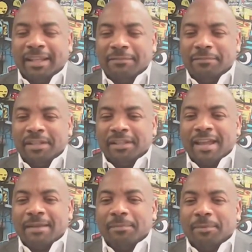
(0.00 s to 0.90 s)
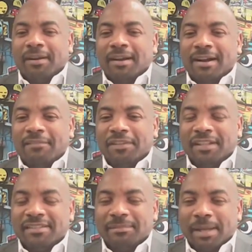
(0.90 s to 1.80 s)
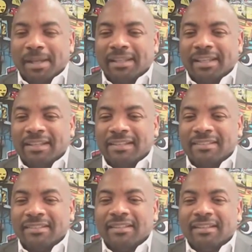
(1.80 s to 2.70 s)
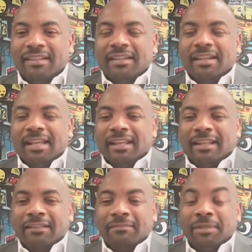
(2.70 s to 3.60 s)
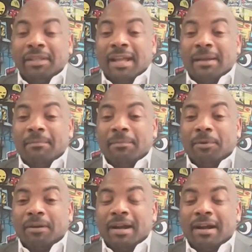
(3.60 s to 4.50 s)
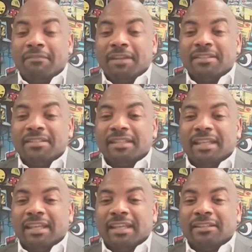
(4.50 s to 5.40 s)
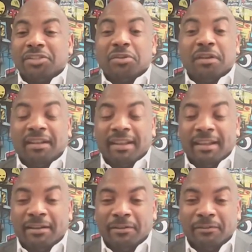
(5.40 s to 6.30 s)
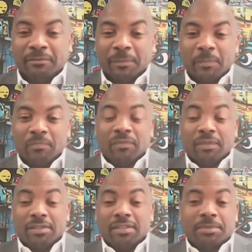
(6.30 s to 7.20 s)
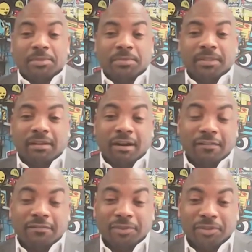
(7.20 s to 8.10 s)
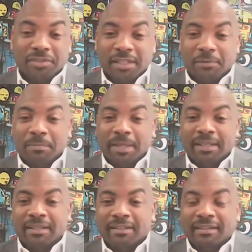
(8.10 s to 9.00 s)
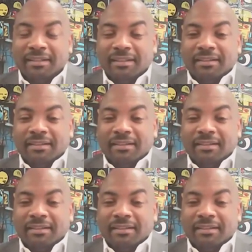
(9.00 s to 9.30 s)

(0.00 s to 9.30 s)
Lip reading: It gave me a lot more confidence in my case, and it gave me a lot more confidence in turning down the subsequent offers that were made.